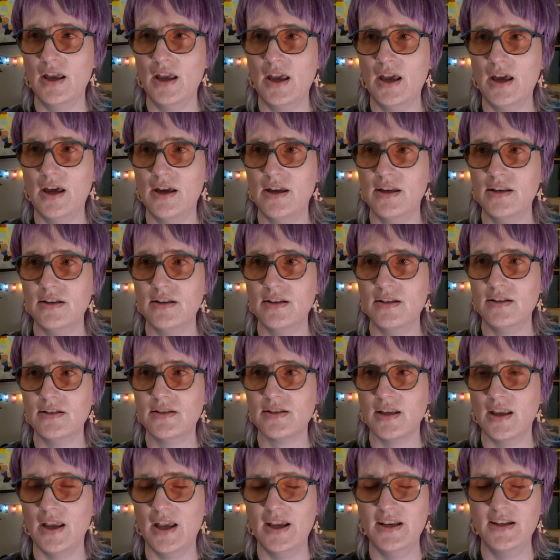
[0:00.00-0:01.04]
and,
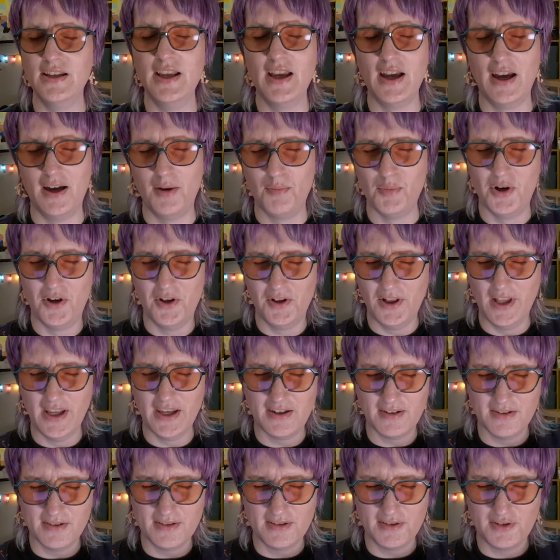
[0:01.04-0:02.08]
and yeah, I'm all,
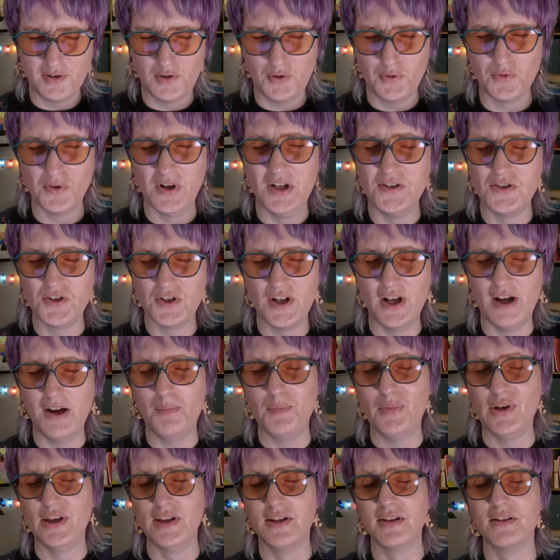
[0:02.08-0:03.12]
like, crunched
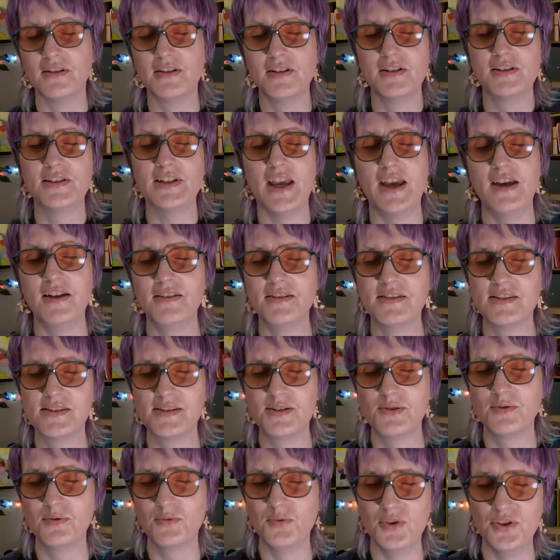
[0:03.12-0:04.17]
up and
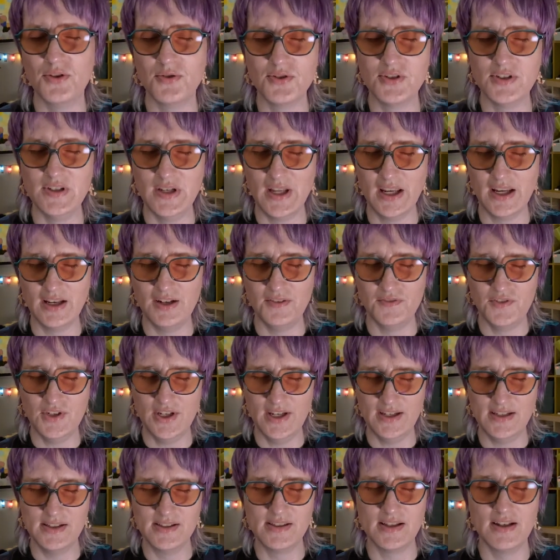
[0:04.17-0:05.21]
tense when there's negative
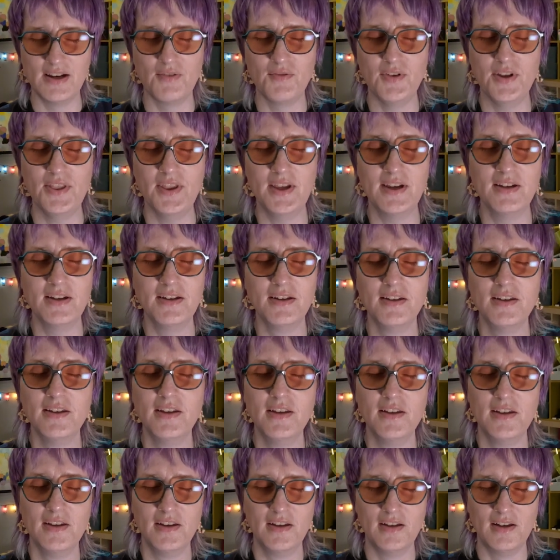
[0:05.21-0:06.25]
Gs and everything.
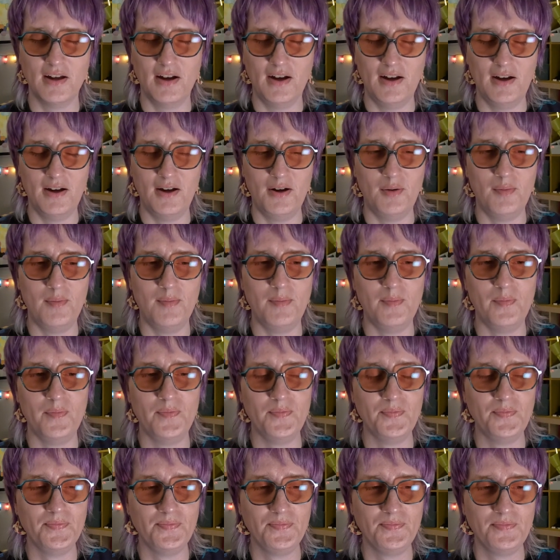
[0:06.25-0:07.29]

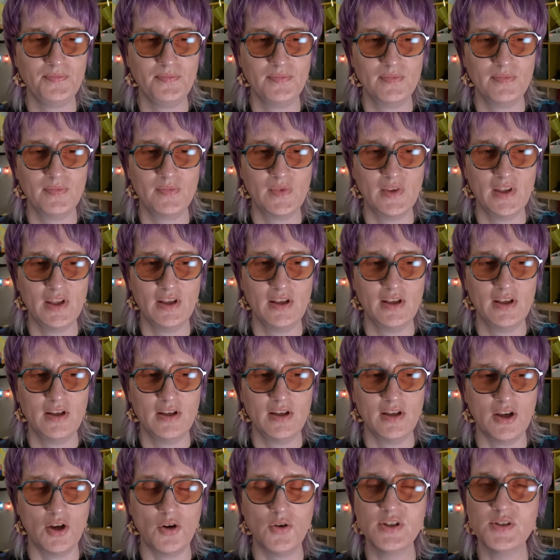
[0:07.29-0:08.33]
Um,
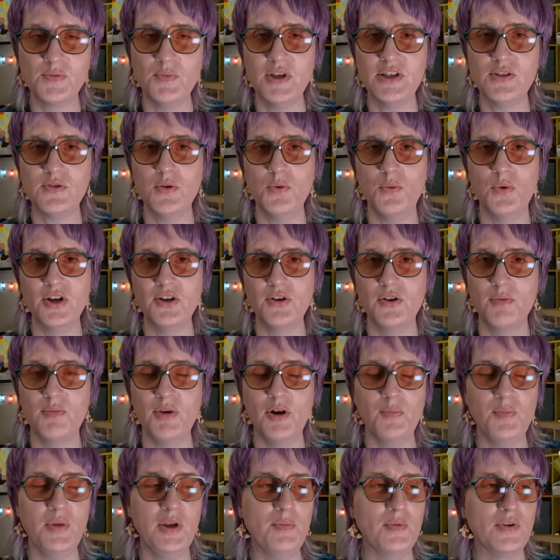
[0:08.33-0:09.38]
it always makes me wonder
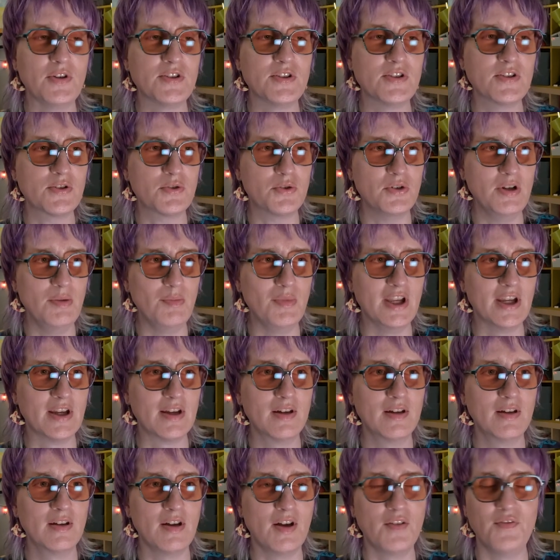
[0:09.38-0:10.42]
about people
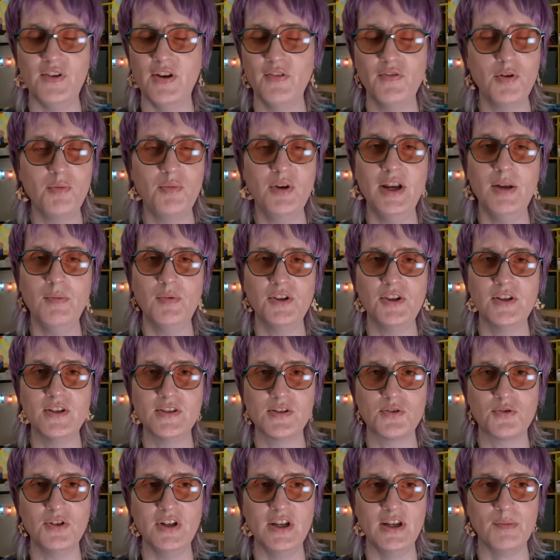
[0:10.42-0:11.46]
screaming. I've never been able to
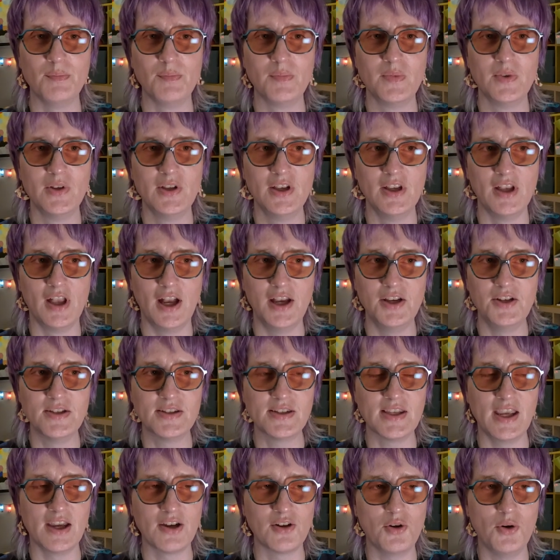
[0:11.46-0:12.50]
scream. I just
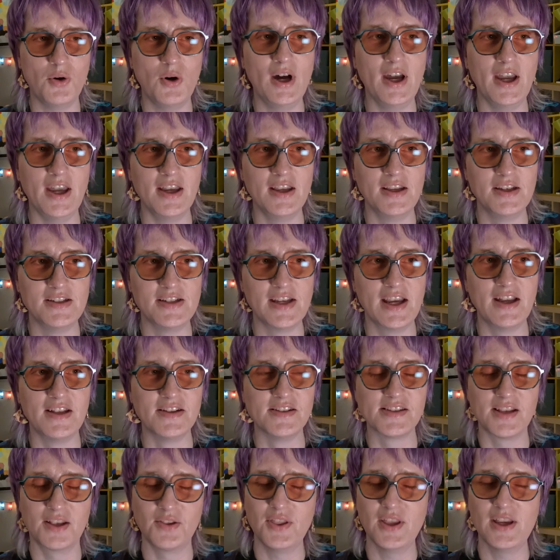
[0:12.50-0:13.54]
get quiet and
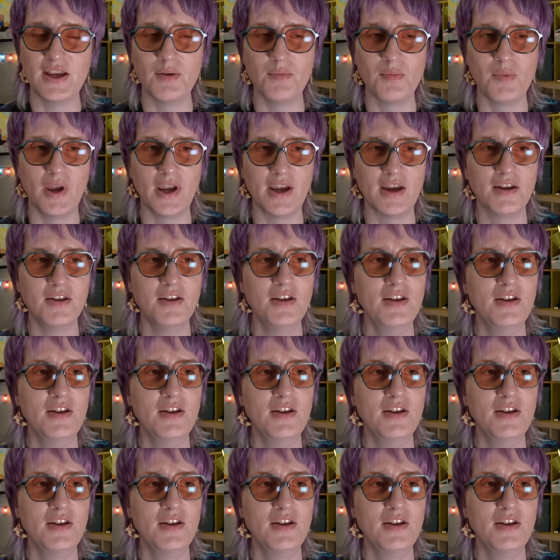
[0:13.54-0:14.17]
tense. I think I'm, like,